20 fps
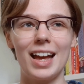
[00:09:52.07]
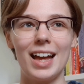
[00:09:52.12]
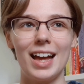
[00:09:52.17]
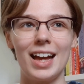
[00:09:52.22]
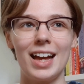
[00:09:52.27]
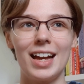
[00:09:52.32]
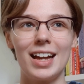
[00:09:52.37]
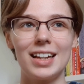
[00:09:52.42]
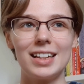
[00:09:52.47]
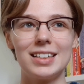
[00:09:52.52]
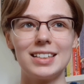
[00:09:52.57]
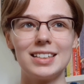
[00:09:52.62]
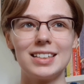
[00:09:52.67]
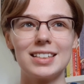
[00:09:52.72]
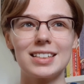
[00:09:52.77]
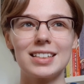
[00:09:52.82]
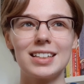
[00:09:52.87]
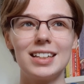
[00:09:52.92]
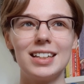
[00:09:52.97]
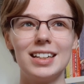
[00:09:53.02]

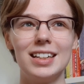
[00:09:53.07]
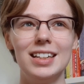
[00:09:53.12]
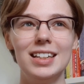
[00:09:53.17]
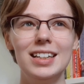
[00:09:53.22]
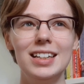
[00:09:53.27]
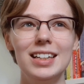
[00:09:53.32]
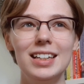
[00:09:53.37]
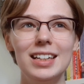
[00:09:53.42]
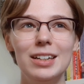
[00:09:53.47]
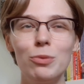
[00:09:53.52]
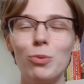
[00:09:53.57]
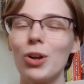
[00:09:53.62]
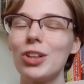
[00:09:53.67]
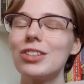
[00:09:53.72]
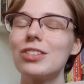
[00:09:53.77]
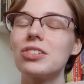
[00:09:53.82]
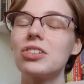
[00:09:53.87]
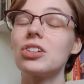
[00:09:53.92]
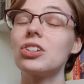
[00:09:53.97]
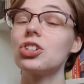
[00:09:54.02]
and he
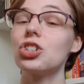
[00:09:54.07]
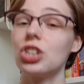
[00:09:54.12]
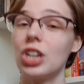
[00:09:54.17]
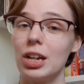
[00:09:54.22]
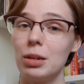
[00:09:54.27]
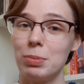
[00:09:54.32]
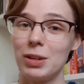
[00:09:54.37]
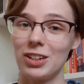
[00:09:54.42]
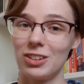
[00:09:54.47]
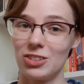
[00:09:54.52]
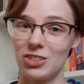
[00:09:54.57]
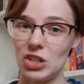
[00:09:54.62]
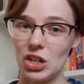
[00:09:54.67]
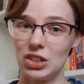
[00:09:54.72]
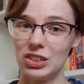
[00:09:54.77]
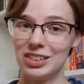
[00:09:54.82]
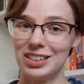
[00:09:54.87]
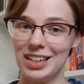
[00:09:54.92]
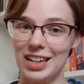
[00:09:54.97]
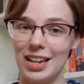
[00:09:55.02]
wants to shape his
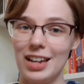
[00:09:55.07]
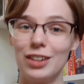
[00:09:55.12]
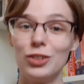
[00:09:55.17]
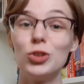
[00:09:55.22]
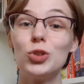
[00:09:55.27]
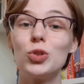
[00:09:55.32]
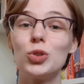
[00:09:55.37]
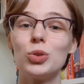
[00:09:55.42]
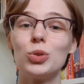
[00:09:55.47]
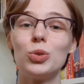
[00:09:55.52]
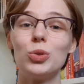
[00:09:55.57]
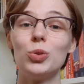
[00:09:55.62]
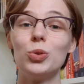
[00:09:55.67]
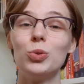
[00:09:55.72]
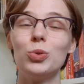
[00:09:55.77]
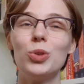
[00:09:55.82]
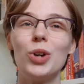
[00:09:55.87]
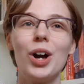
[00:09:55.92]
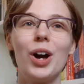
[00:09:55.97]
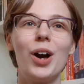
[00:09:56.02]
son
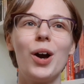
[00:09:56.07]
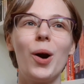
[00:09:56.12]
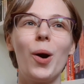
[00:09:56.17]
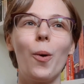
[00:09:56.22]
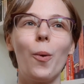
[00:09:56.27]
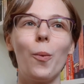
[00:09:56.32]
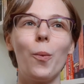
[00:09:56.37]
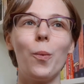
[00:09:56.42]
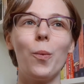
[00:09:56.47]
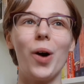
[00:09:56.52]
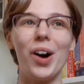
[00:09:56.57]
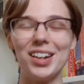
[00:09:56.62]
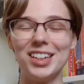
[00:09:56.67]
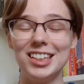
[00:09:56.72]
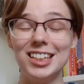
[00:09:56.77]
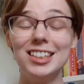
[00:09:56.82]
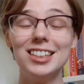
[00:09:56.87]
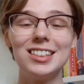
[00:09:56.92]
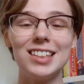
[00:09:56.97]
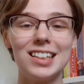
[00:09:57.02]
into what
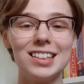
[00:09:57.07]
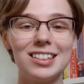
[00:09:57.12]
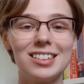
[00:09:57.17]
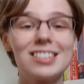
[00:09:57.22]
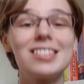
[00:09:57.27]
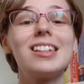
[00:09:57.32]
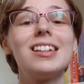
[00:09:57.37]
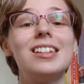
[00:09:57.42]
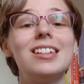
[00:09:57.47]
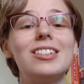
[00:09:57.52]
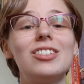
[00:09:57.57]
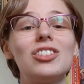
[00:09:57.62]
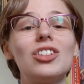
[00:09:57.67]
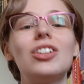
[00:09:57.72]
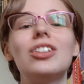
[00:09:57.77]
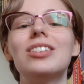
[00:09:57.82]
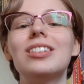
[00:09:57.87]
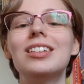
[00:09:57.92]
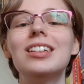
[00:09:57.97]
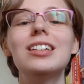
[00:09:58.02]
he thinks is
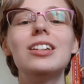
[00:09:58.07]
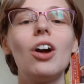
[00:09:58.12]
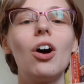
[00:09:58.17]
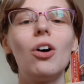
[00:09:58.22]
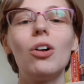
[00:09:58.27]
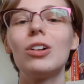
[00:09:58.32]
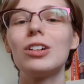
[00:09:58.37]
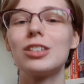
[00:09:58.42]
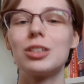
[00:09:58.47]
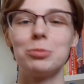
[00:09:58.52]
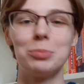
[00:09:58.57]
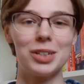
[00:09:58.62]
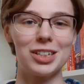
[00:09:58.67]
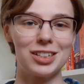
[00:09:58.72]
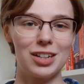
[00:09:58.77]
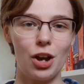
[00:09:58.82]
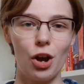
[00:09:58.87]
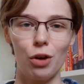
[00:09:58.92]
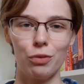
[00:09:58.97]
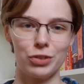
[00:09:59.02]
the
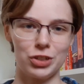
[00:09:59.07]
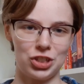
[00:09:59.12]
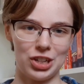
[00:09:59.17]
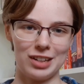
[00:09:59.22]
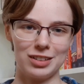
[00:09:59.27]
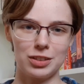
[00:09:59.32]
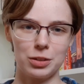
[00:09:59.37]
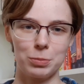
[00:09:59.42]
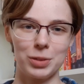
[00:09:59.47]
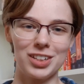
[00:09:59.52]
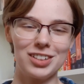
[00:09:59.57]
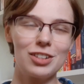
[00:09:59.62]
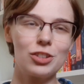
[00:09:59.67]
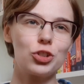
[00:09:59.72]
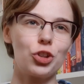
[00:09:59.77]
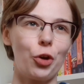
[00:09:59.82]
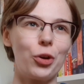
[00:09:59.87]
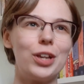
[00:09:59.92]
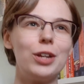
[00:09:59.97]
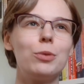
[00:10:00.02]
ultimate of a gentleman.
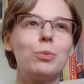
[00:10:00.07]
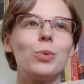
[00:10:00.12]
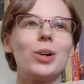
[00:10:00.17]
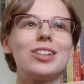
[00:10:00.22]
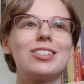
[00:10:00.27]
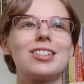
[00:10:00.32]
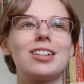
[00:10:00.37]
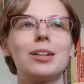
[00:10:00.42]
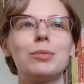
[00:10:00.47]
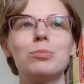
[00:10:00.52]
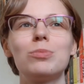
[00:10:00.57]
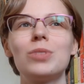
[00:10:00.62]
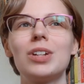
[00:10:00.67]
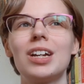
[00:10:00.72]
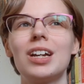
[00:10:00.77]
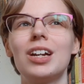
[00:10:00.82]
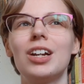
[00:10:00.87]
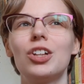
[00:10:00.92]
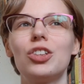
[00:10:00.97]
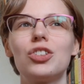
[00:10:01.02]
So he wants him
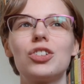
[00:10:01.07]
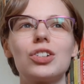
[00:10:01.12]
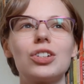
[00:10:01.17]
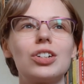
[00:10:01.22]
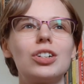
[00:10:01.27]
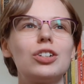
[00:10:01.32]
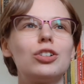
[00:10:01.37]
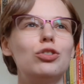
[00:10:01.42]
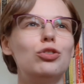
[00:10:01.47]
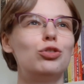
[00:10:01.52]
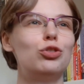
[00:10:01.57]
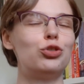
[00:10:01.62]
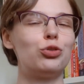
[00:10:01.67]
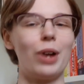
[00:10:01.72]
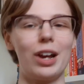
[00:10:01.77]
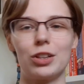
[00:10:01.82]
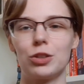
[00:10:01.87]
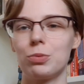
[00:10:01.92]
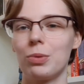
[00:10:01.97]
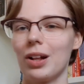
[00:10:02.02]
to
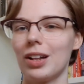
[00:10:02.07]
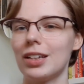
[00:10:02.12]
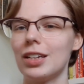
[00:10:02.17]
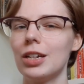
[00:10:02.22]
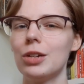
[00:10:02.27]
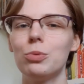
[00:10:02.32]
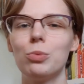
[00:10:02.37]
dress well. He